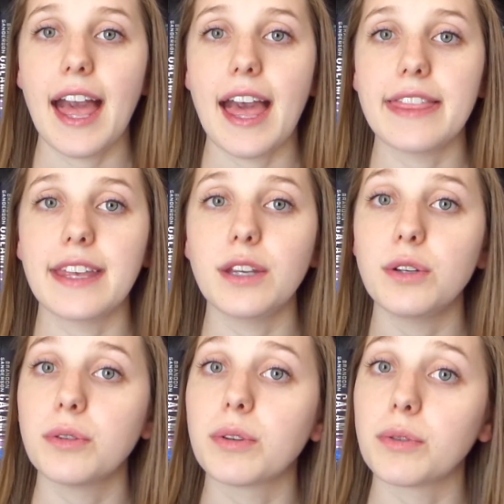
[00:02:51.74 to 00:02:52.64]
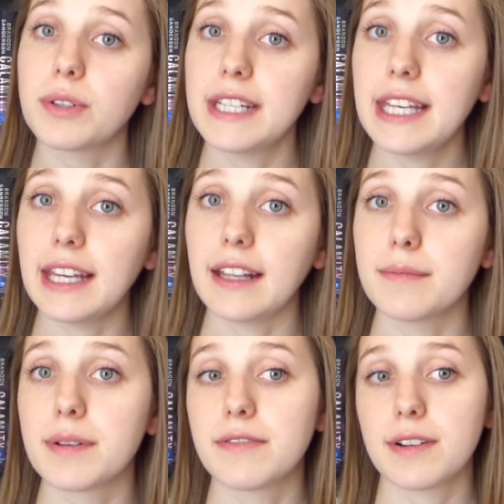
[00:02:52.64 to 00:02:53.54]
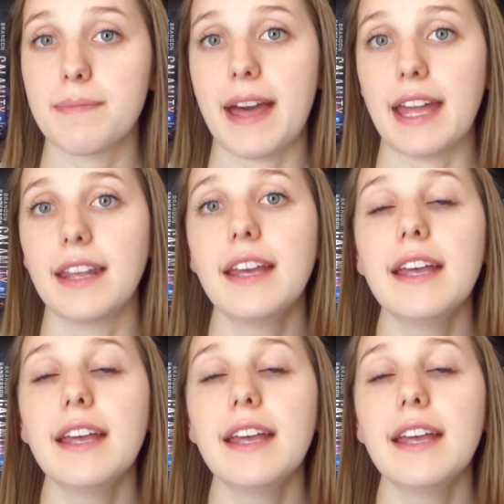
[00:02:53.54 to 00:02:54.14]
and then you do a routine before bed,